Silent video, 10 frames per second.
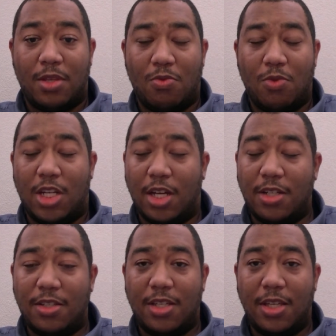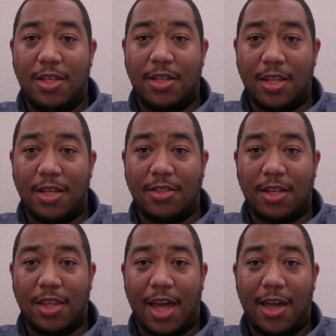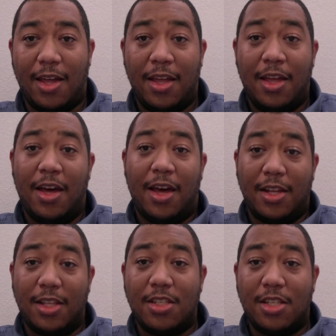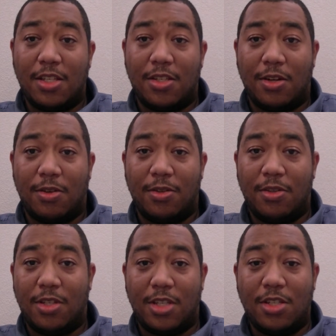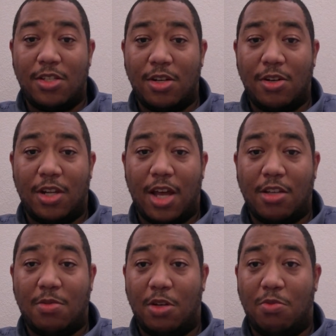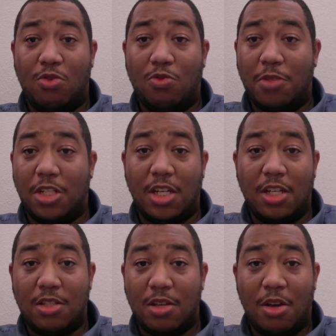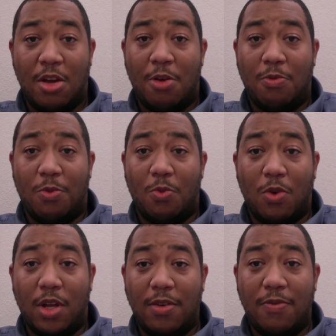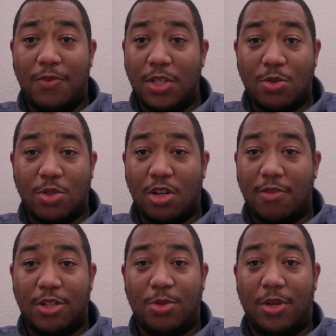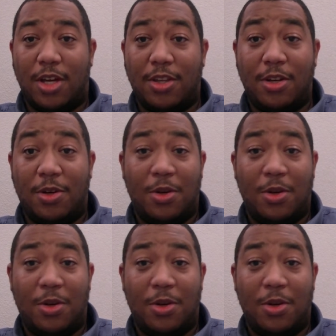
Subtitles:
redundancy and things like that, I like the Xencenter. The Xencenter allows me to move machines from one physical server to another